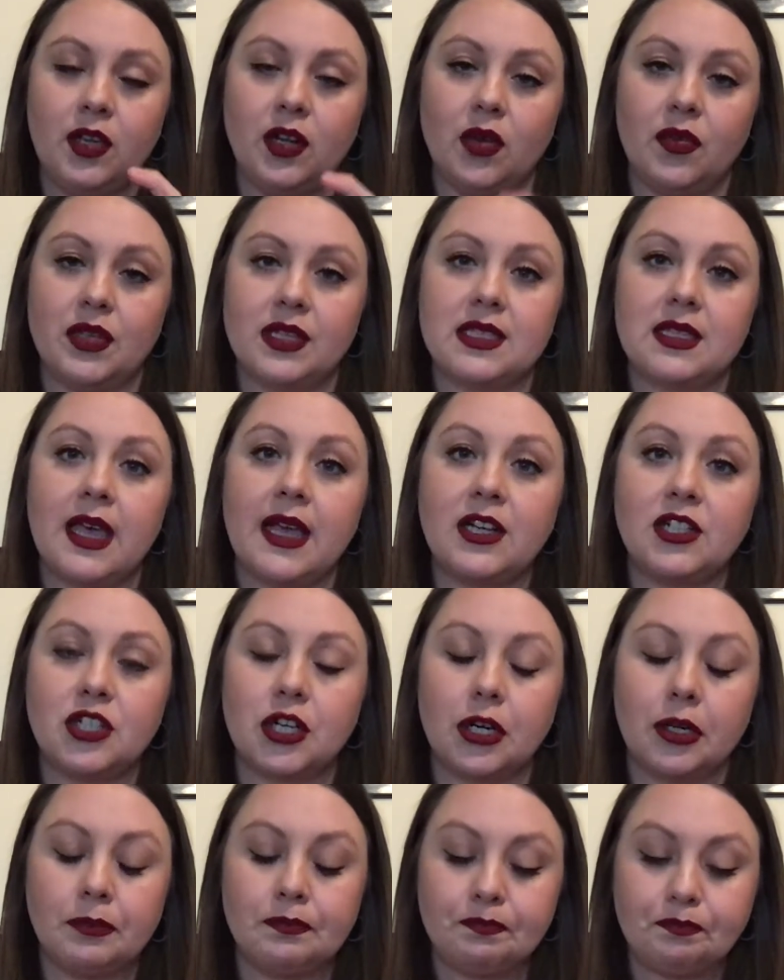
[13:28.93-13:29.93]
this
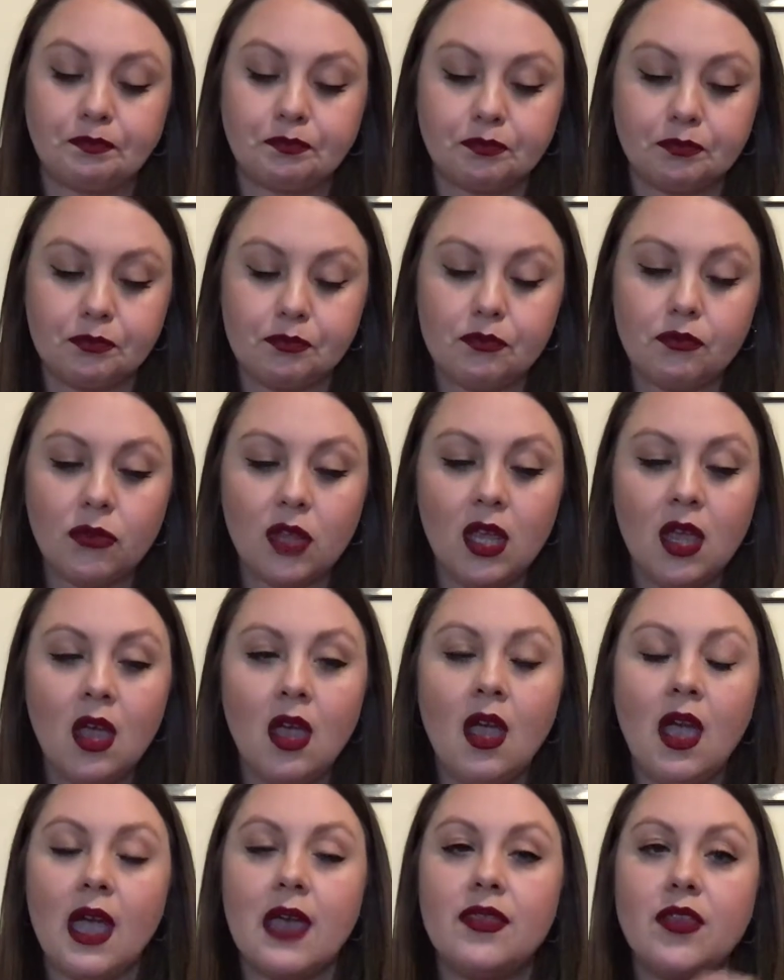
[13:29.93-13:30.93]
lecture.
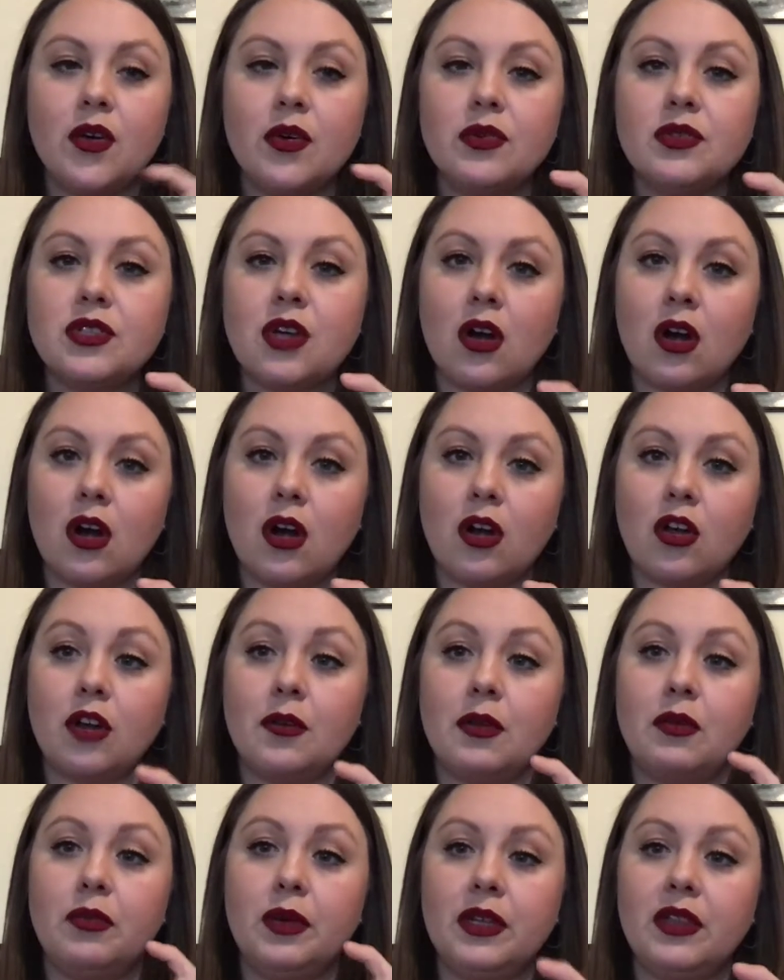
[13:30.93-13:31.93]
And those are
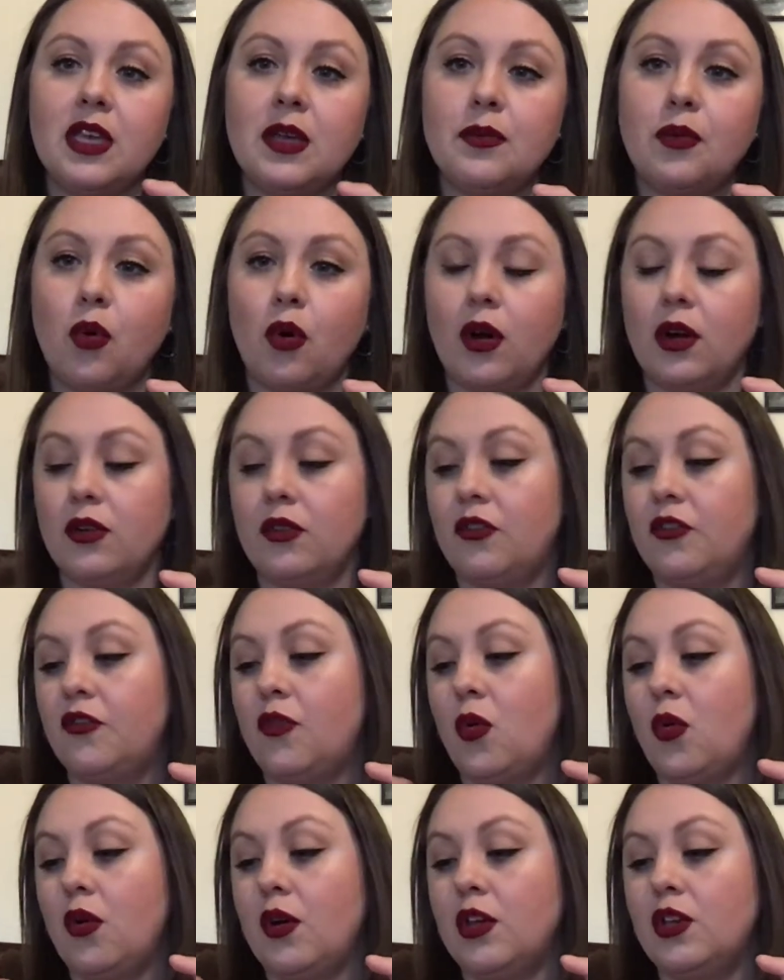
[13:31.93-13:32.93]
going to be really important
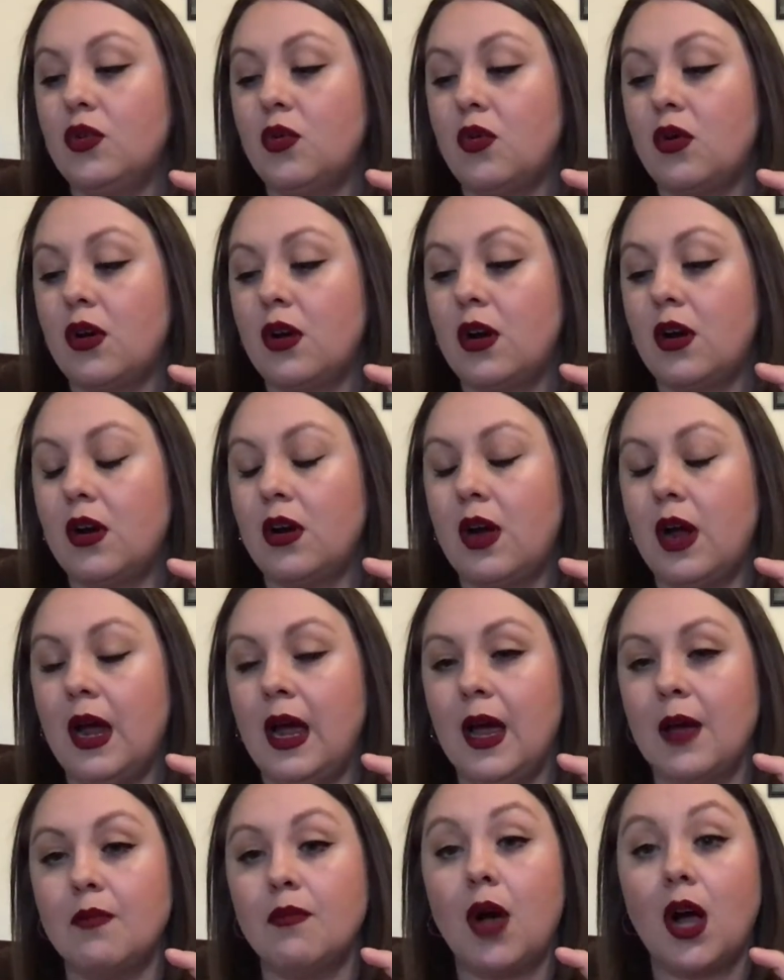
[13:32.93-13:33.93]
for your
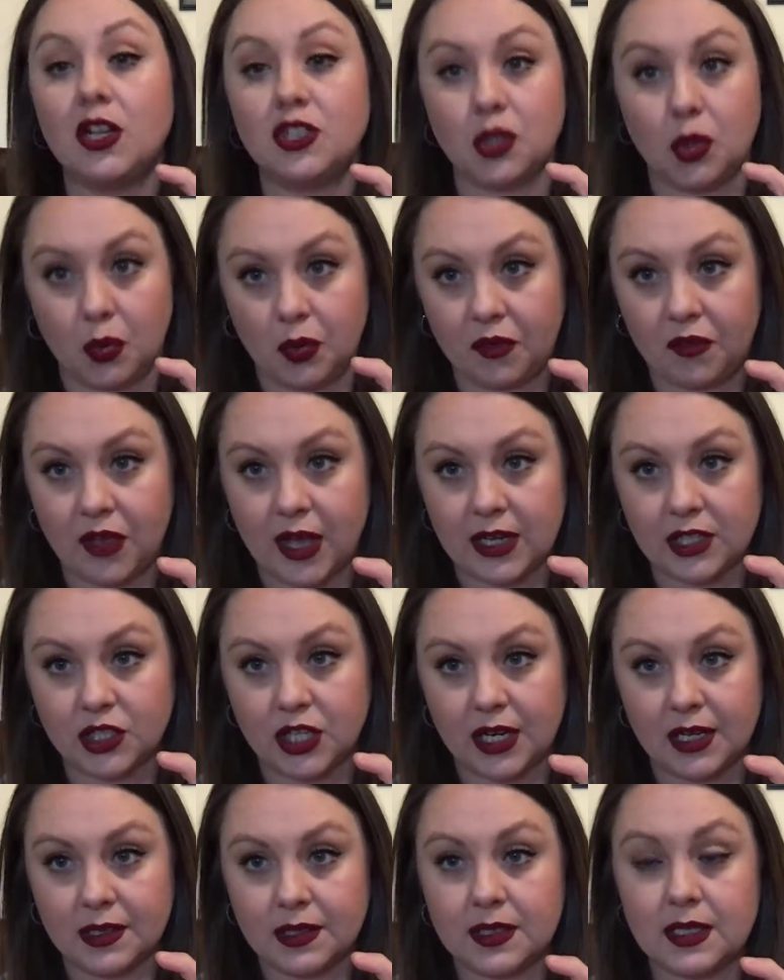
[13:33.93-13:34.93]
module
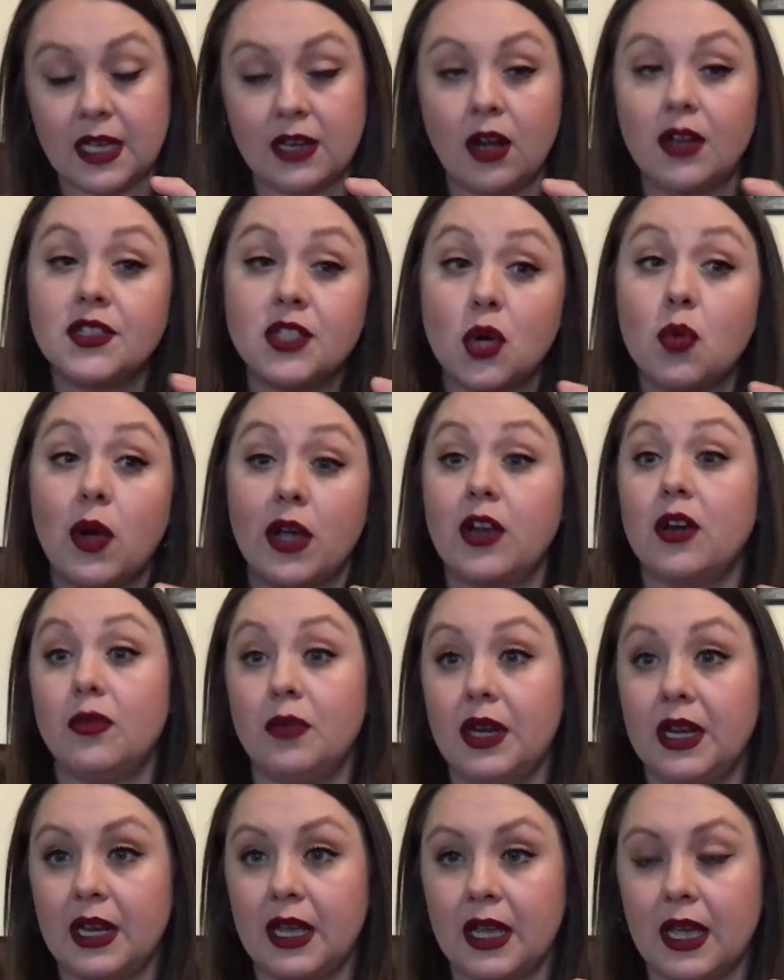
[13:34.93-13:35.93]
reflections and also while you're
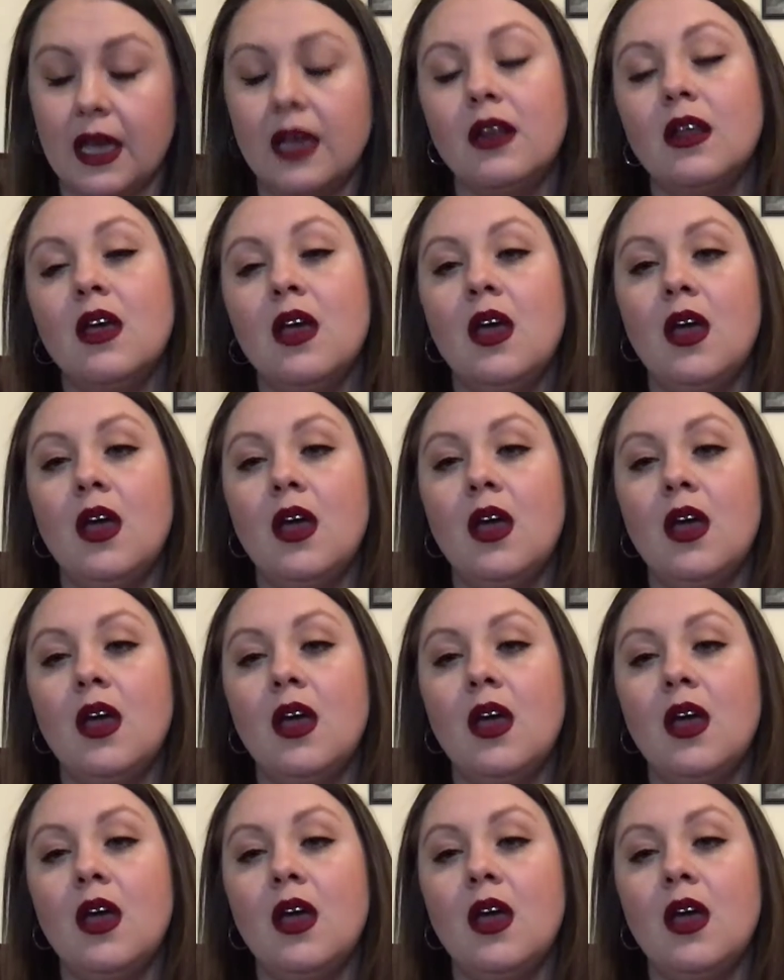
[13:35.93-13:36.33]
reading it.